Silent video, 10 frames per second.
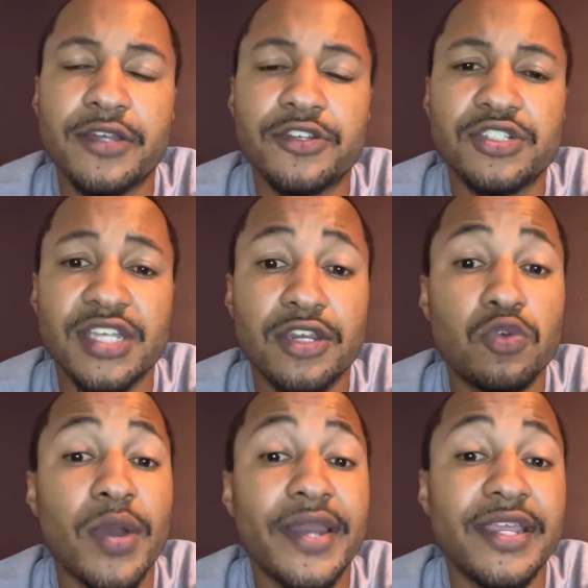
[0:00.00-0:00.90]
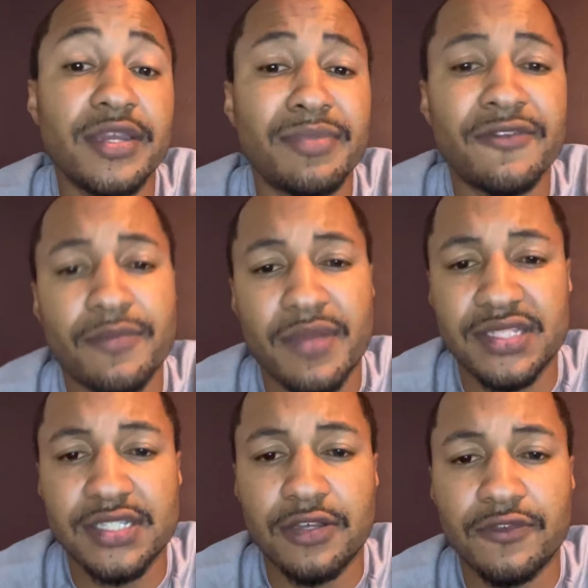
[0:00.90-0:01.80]
understand who I need to be for
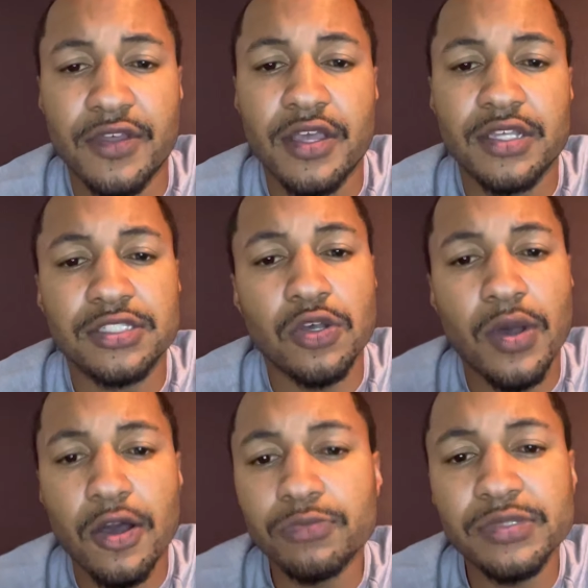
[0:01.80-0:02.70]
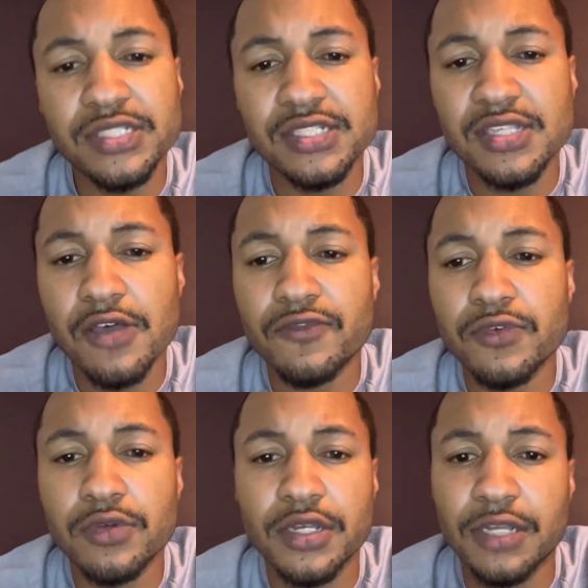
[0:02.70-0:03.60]
myself. So I hope this is
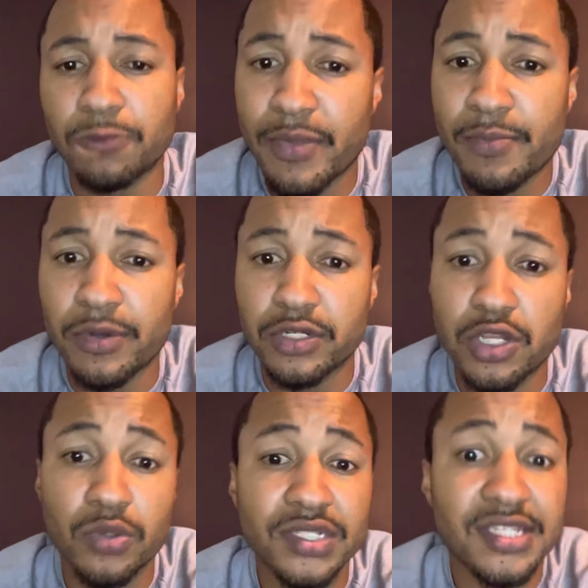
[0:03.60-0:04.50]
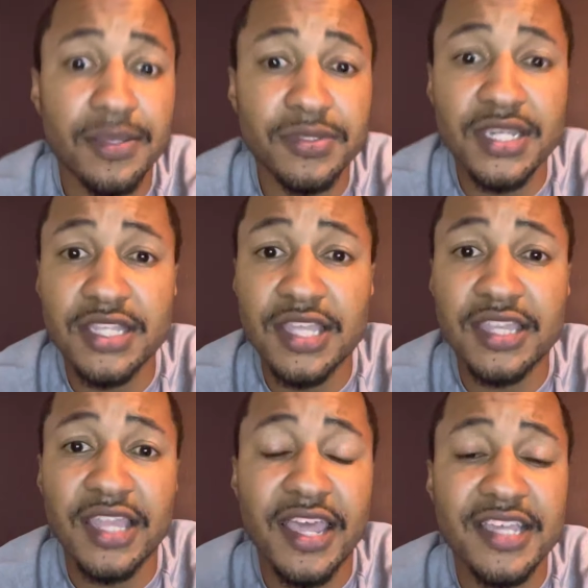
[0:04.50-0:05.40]
helpful. Remember, don't accept
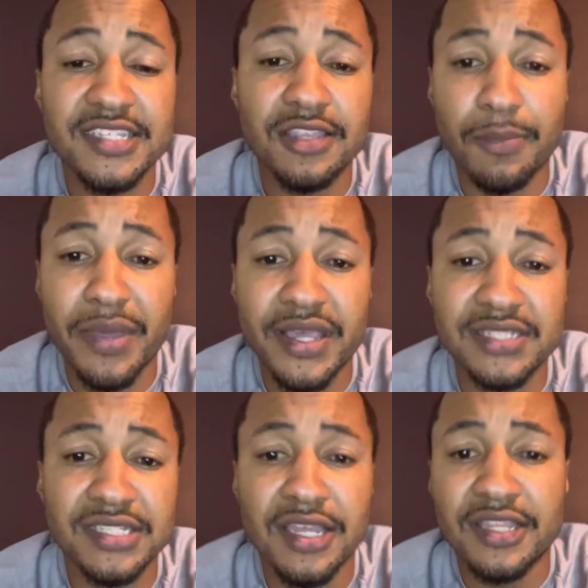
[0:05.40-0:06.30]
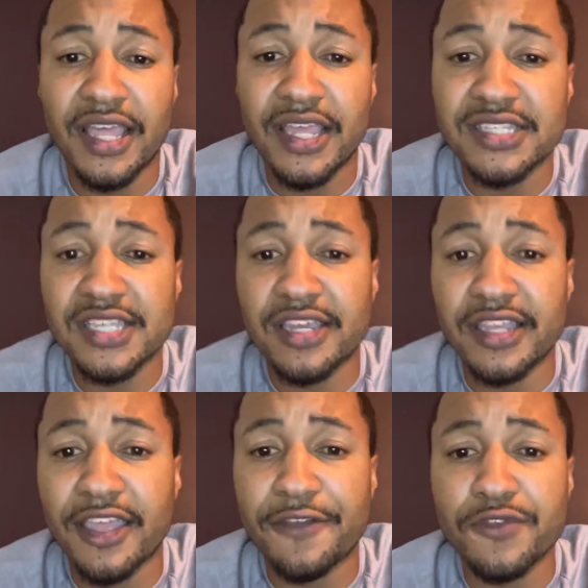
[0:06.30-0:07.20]
anything that isn't the best, that isn't going
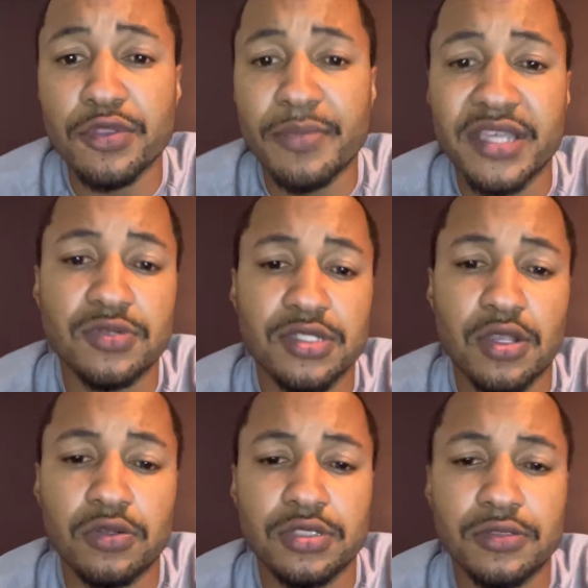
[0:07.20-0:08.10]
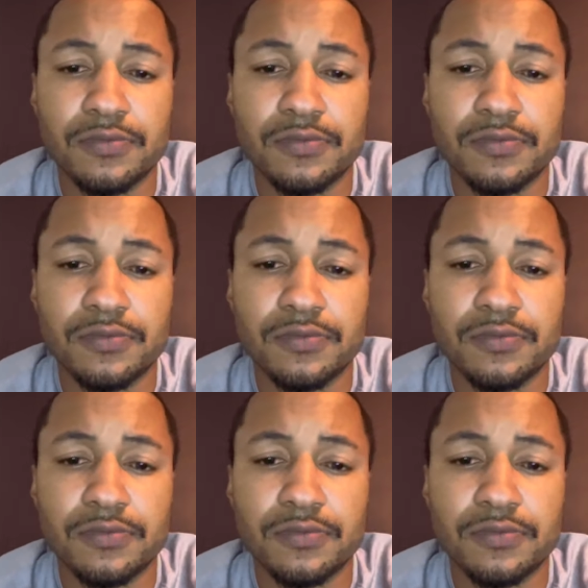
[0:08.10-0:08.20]
to give you the best results.